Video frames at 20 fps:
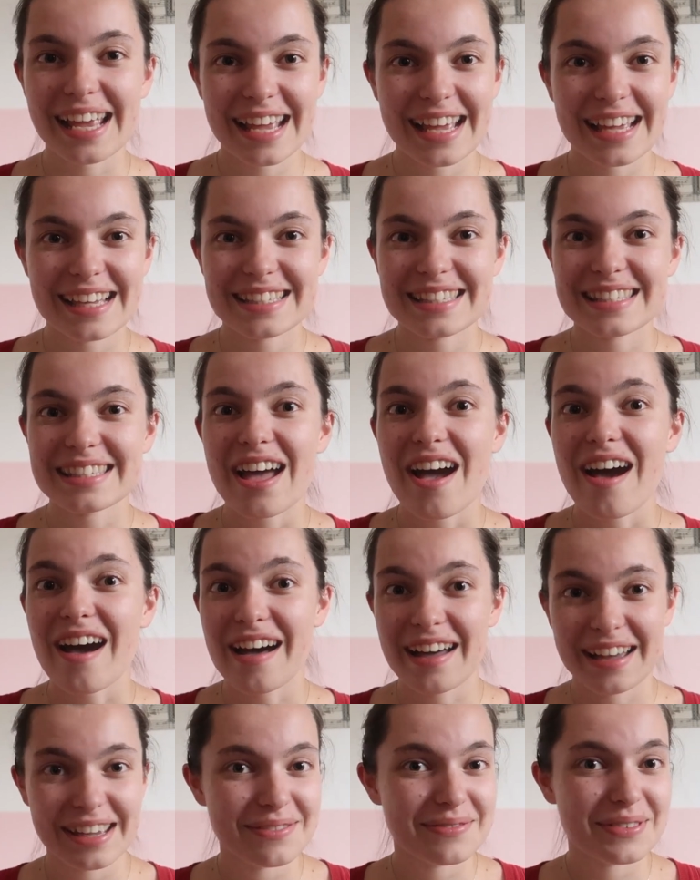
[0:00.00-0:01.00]
is
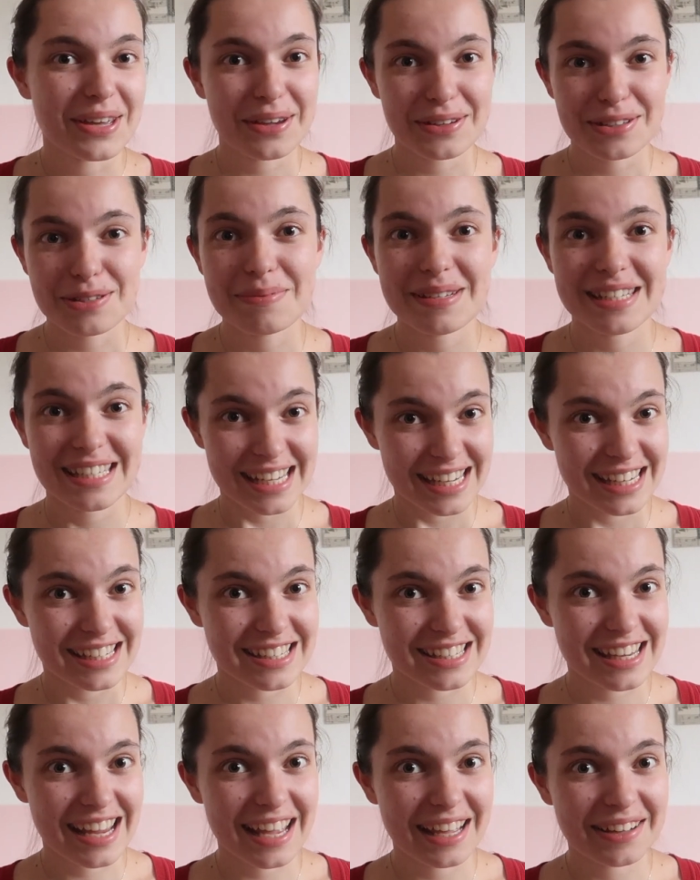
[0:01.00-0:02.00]
I am going to be
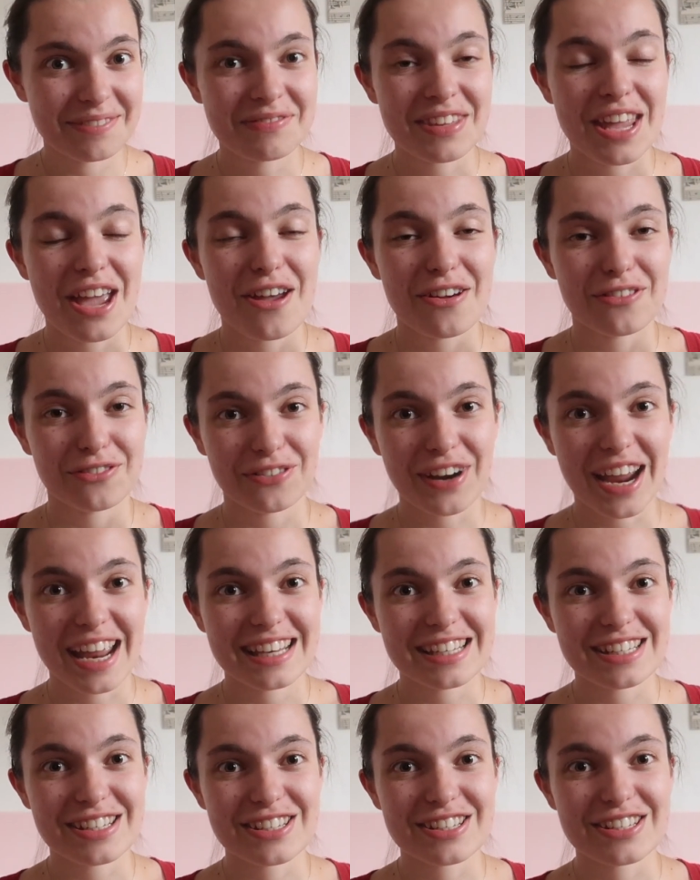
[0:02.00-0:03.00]
teaching
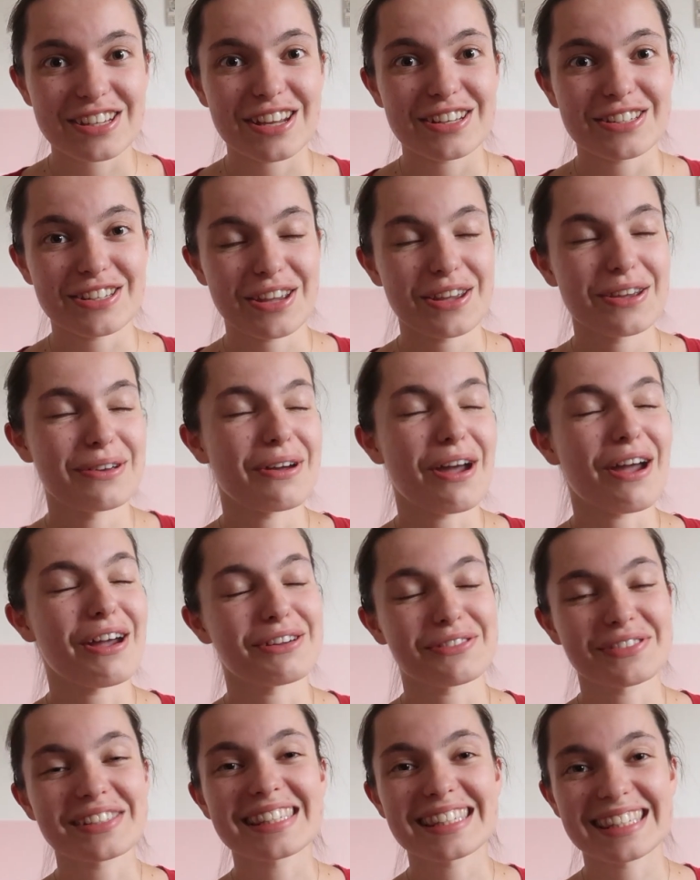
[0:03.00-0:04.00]
French to
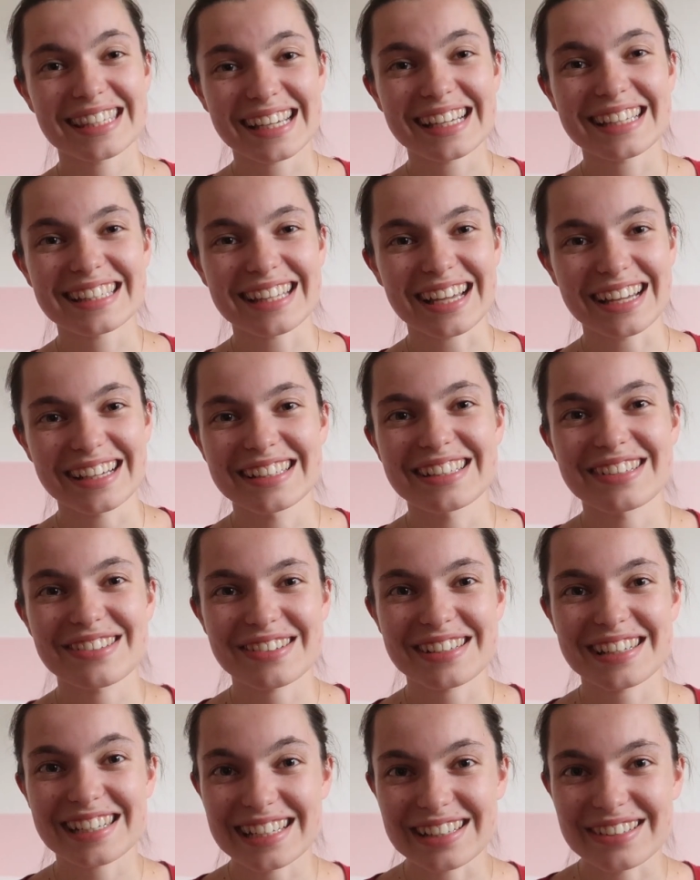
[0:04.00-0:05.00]
over
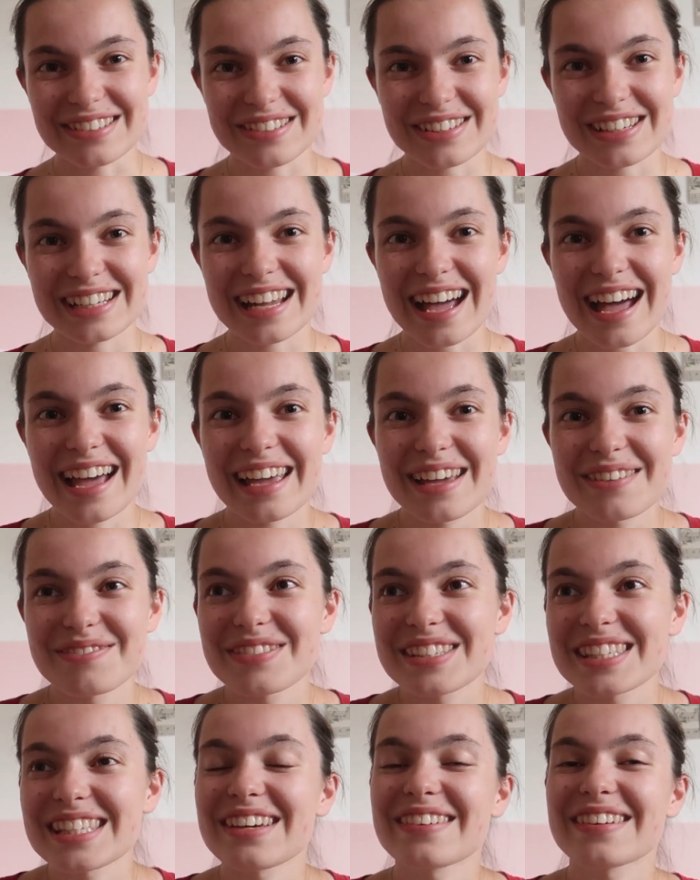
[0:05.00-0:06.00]
600 children. I
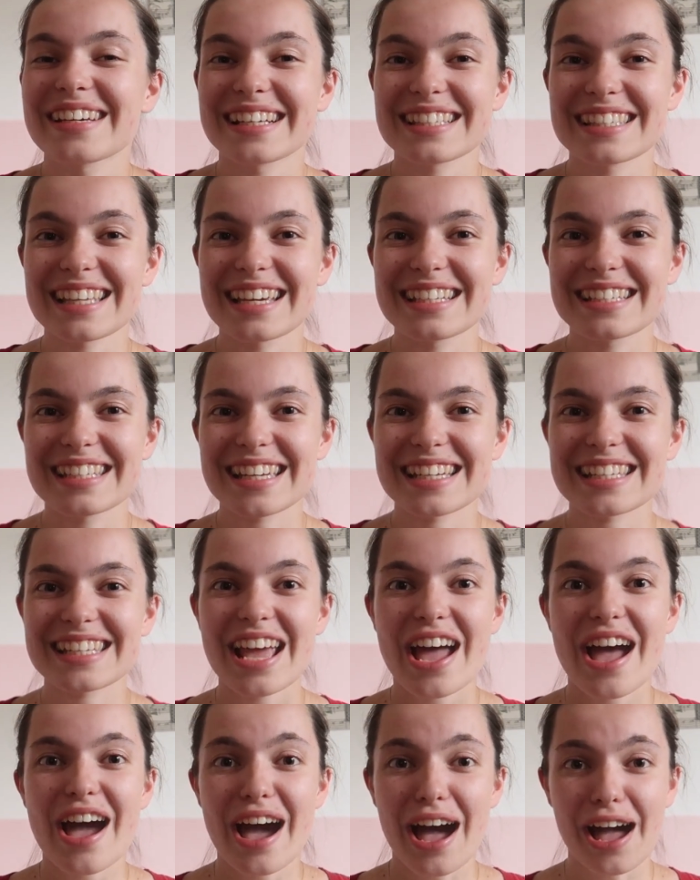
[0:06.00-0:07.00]
am so excited.
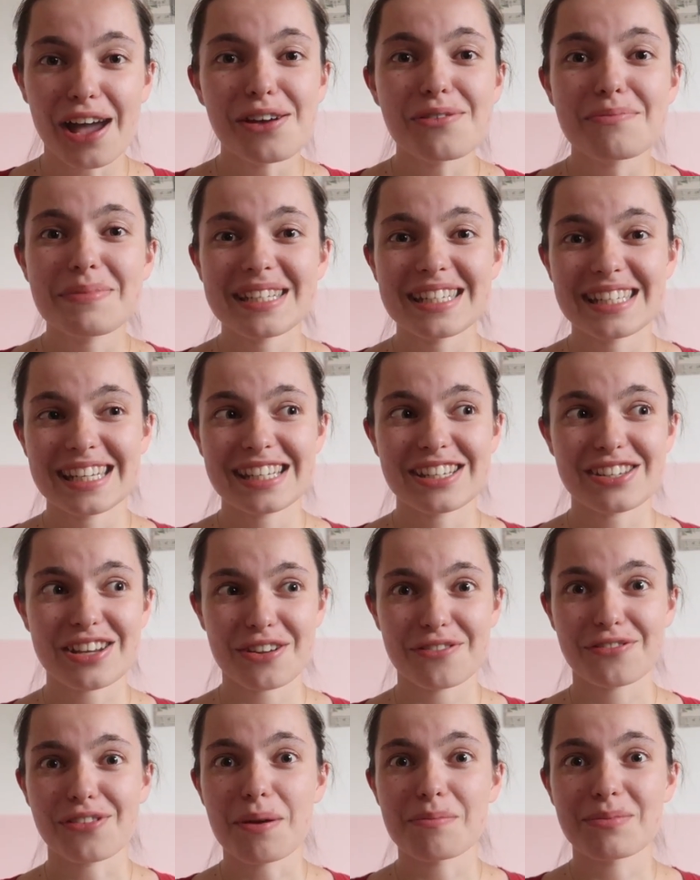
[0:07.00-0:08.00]
I will be
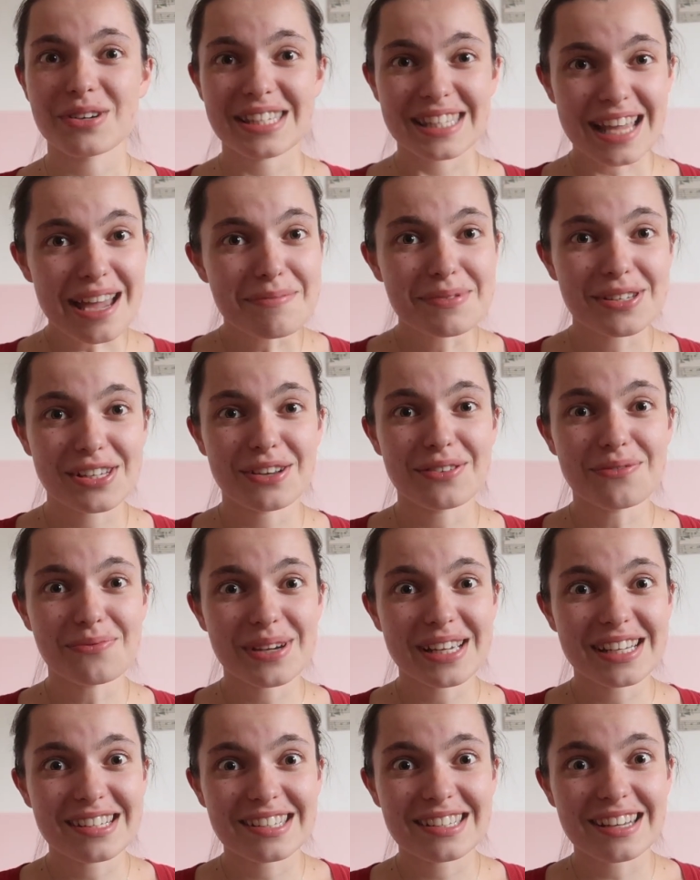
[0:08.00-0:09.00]
teaching from reception,
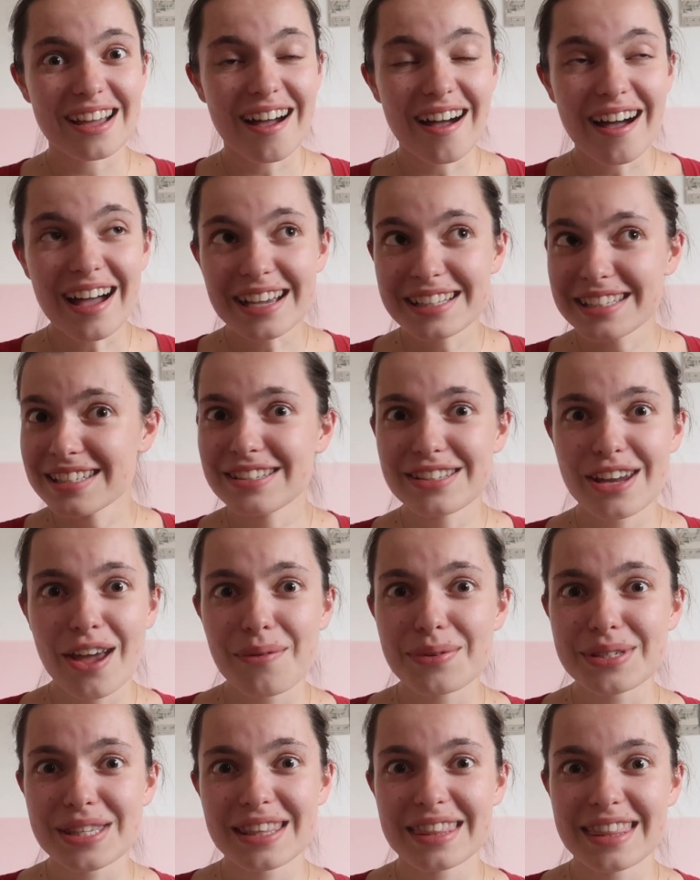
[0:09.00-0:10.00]
which I didn't
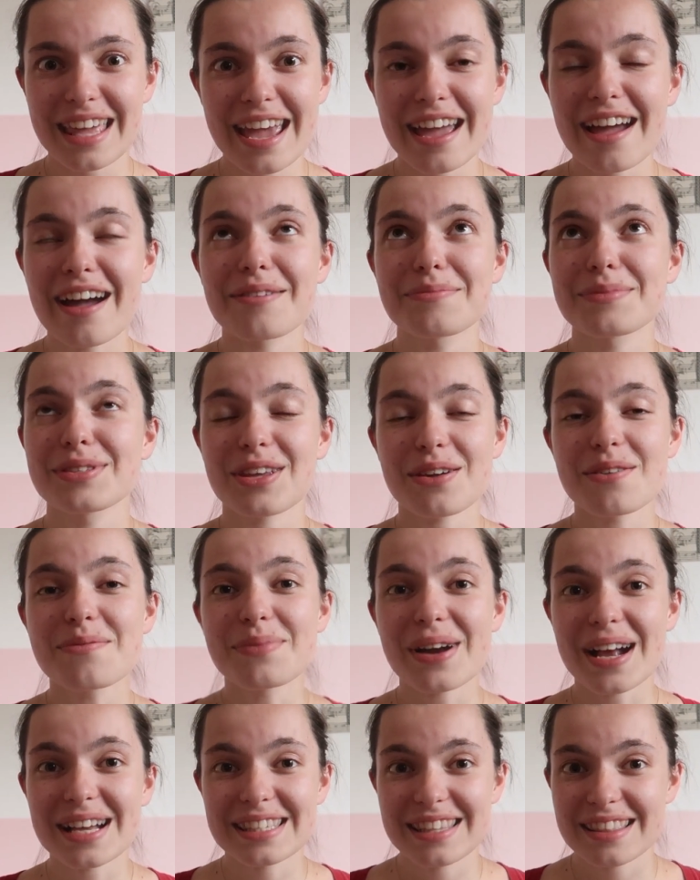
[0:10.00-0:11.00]
know was a thing. I'm so
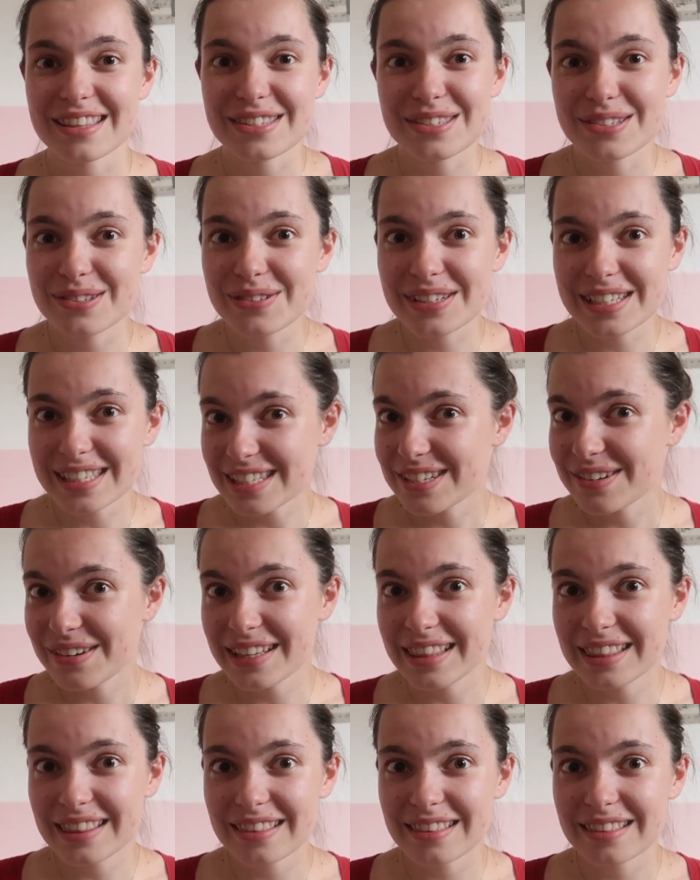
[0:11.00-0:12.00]
impressed that the school is
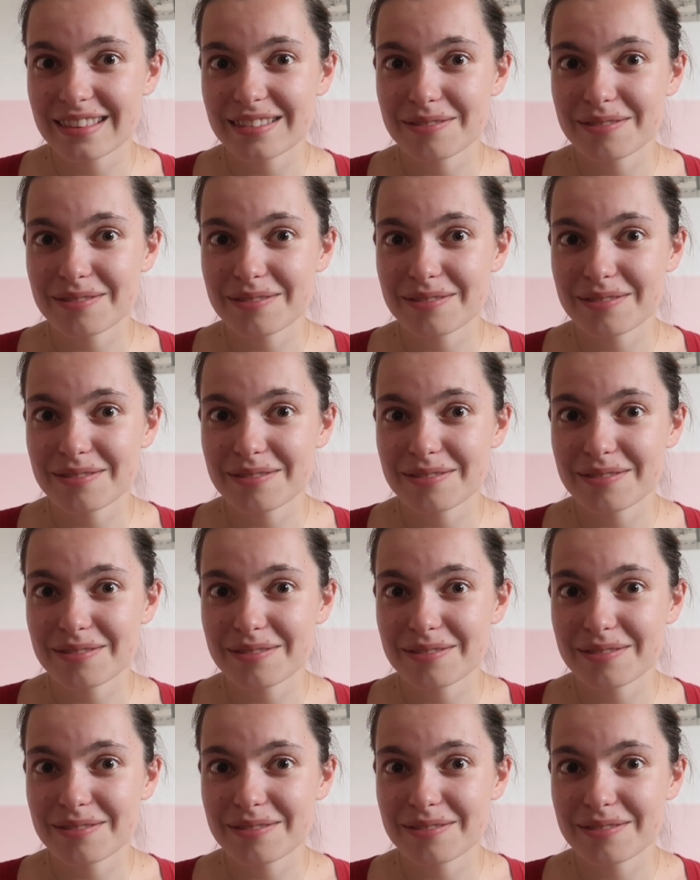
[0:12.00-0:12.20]
doing